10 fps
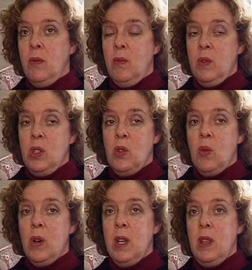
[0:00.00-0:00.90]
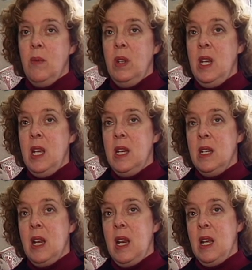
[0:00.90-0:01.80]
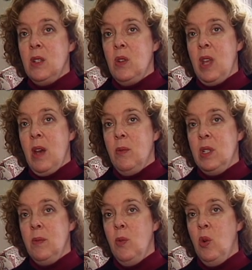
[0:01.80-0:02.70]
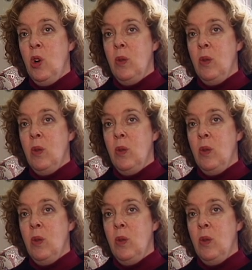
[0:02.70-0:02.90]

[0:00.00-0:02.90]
story needed an answer that was more